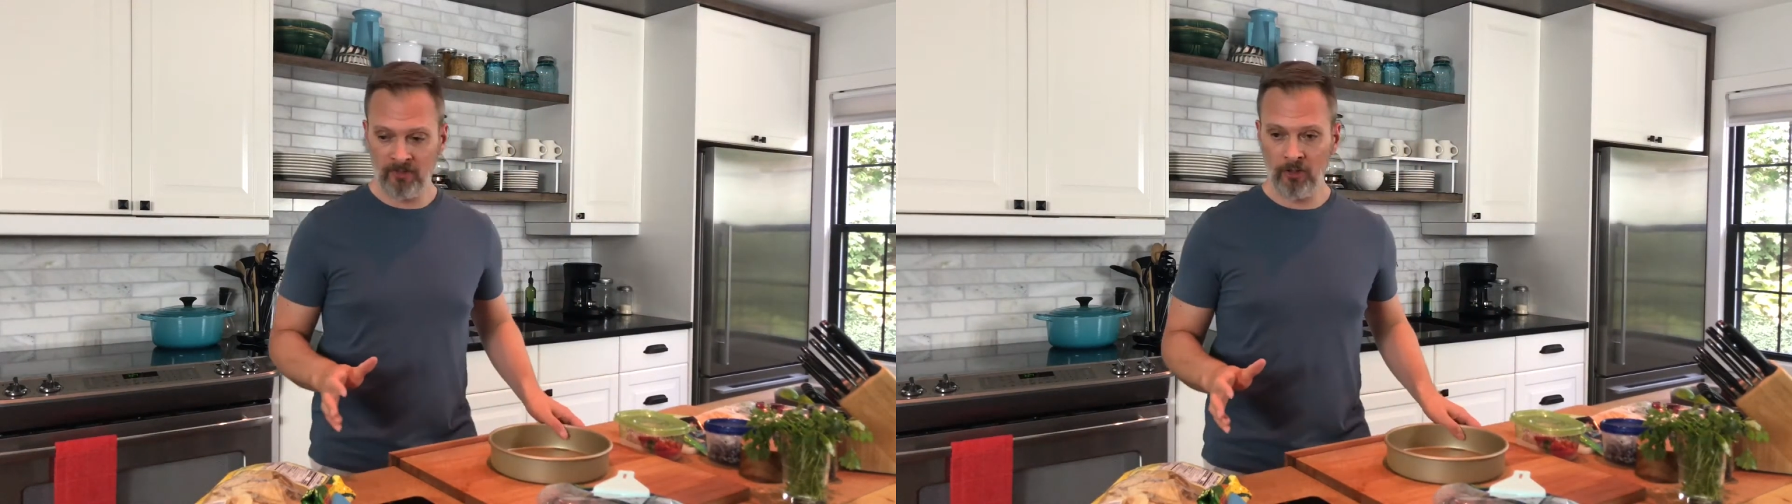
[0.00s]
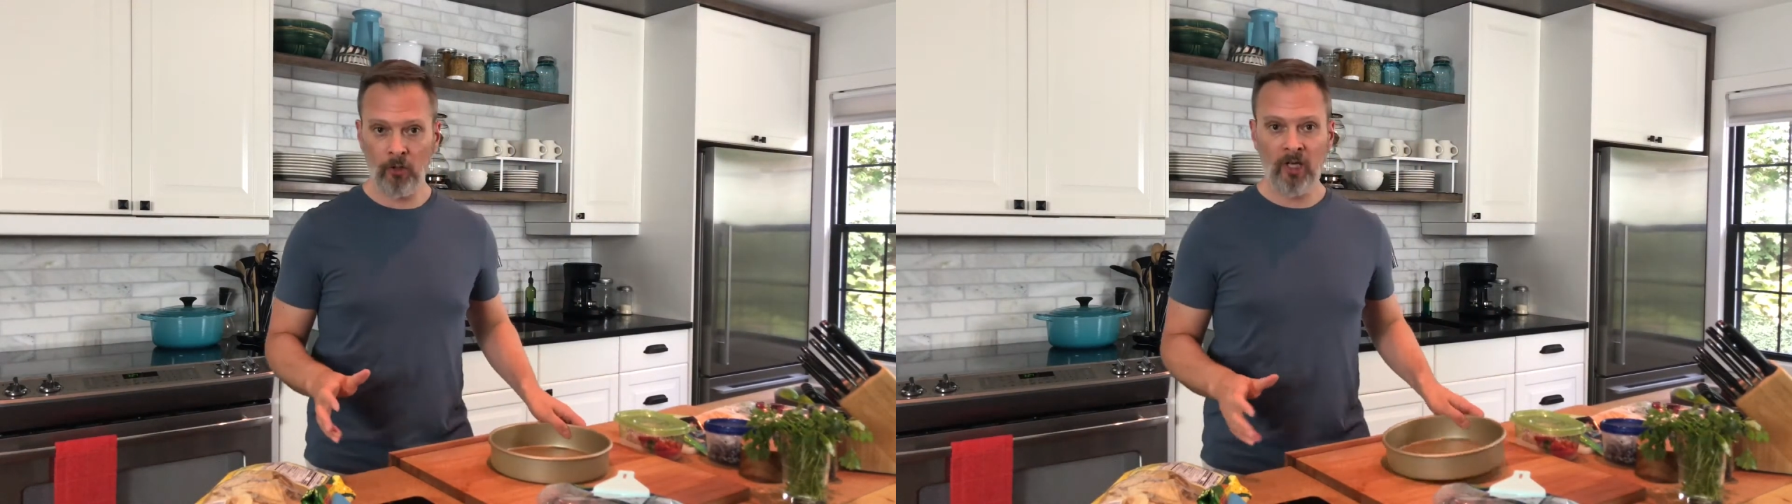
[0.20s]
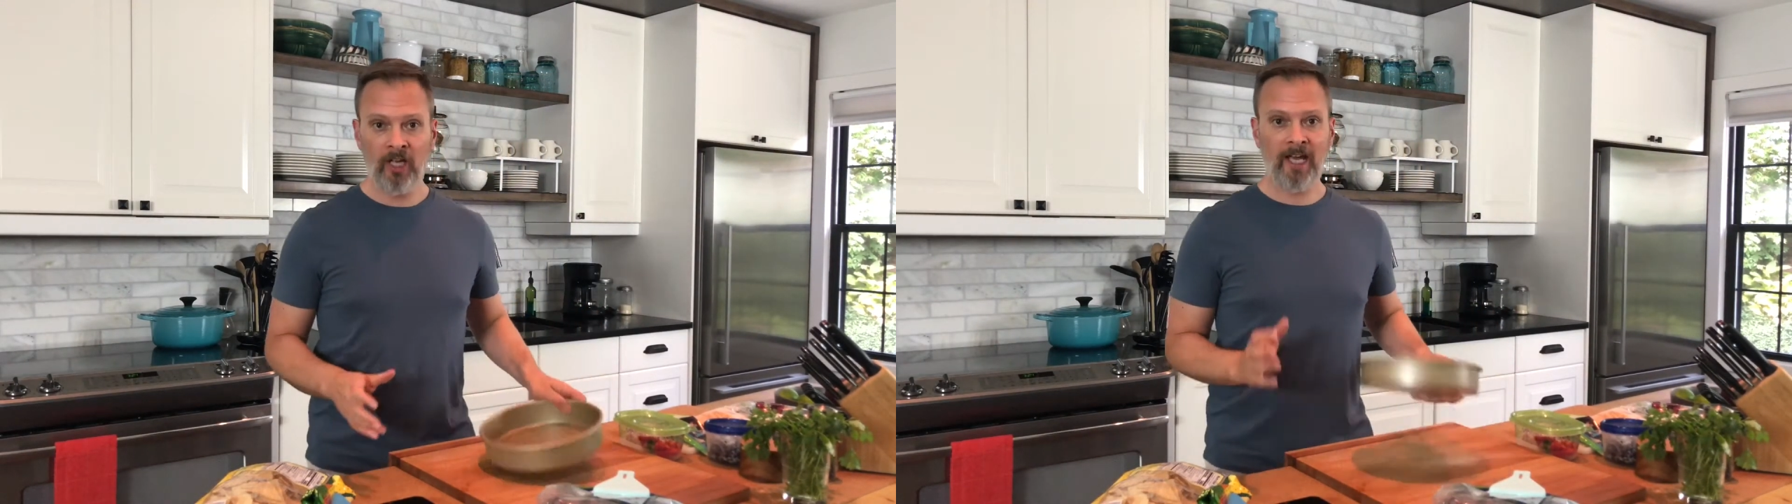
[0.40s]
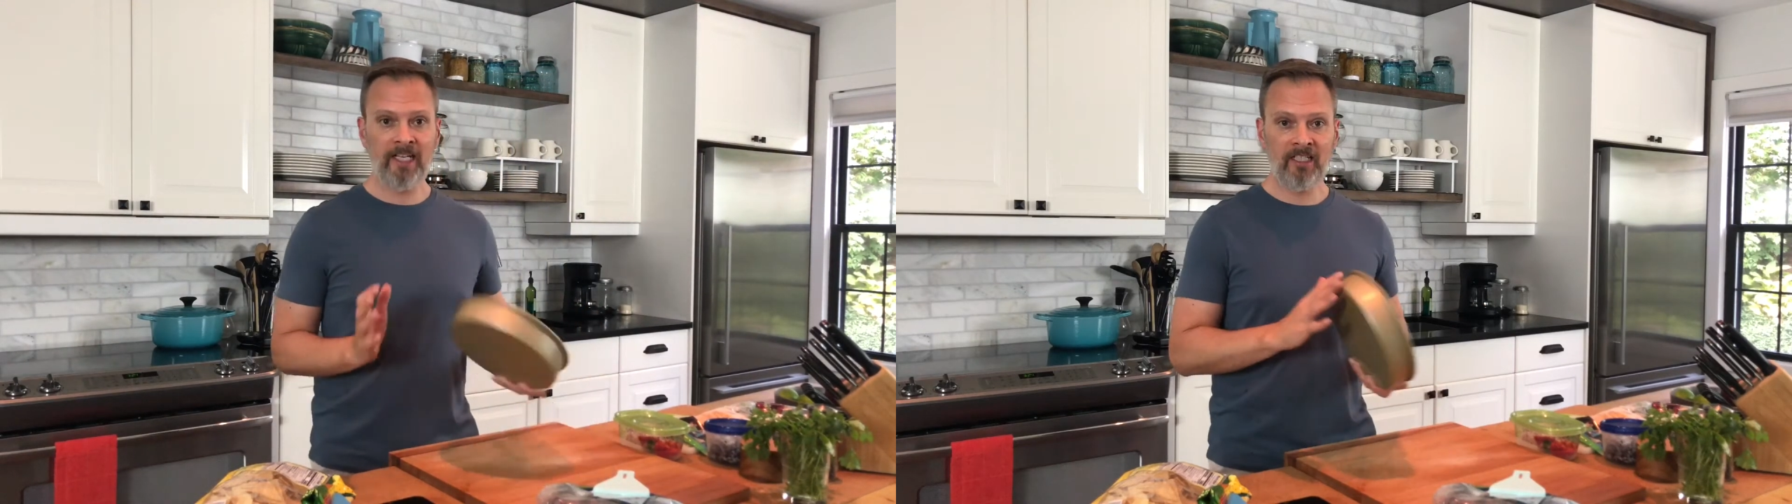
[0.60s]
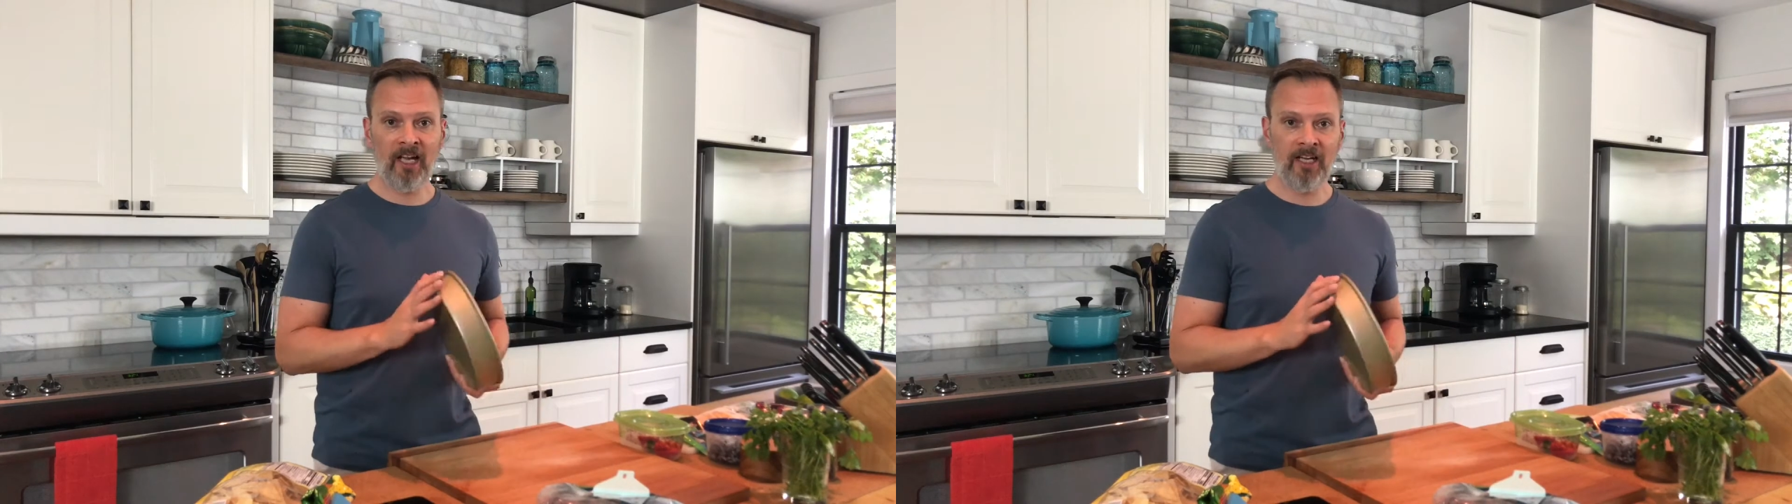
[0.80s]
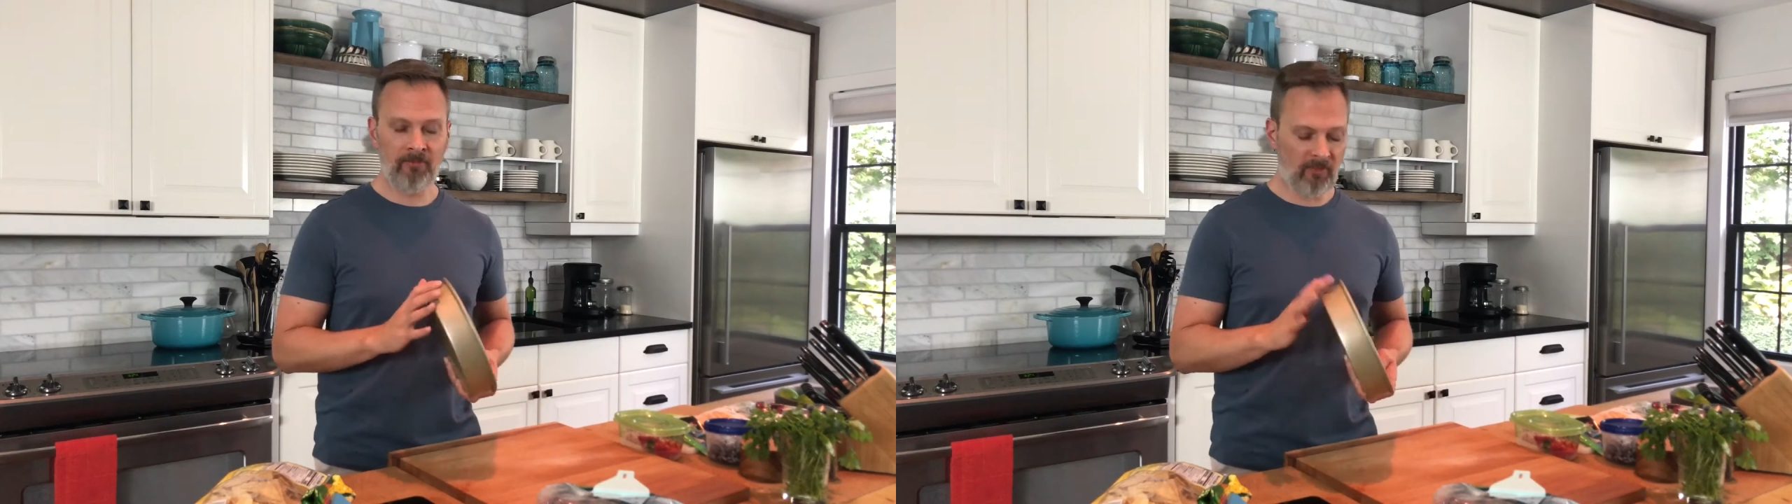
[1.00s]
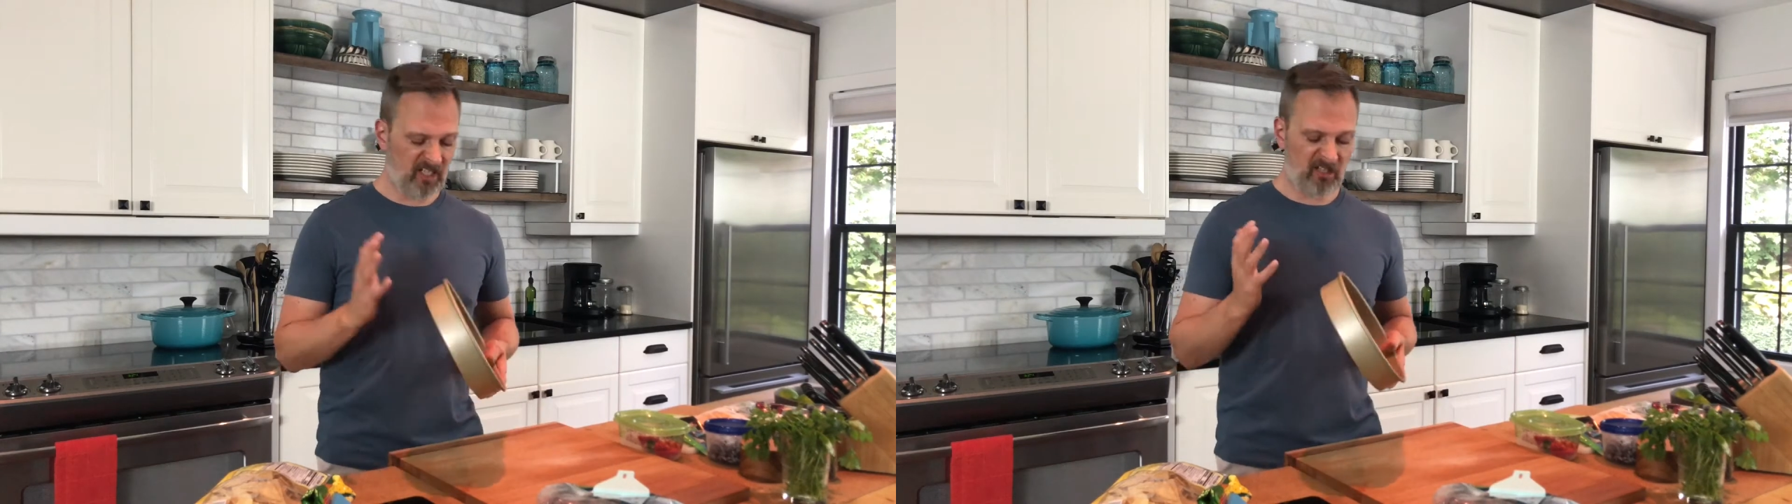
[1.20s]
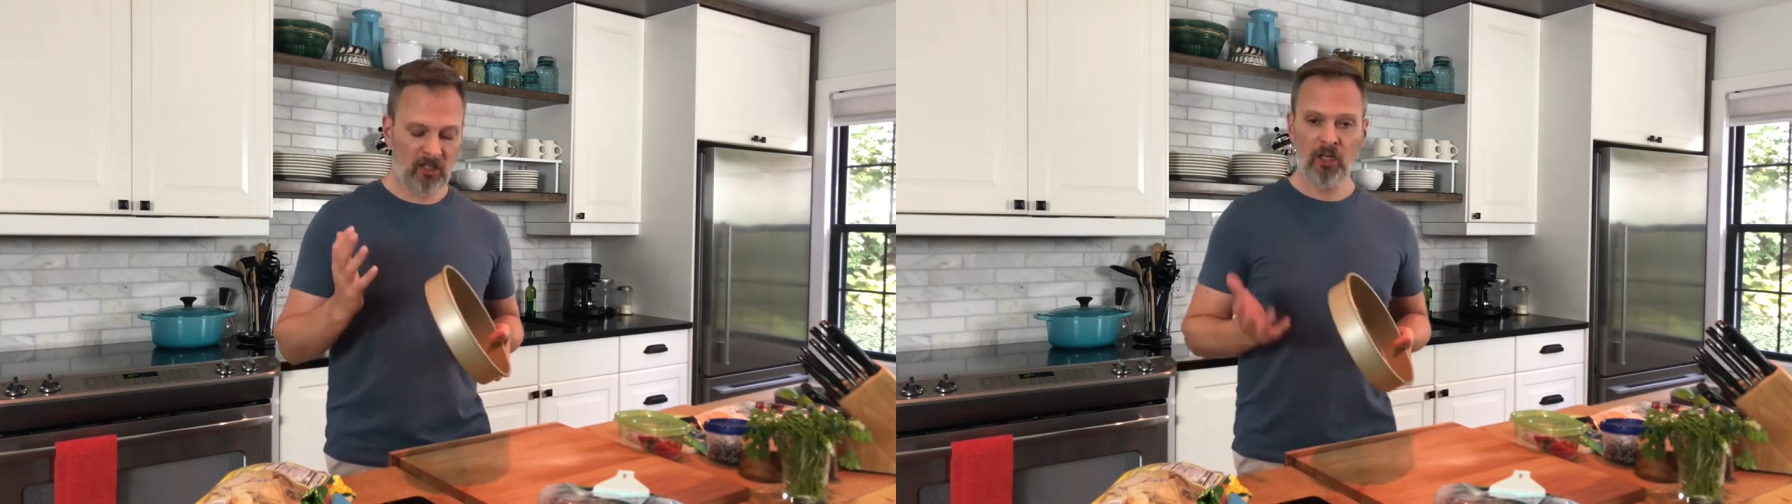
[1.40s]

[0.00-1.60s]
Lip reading: So any kind of like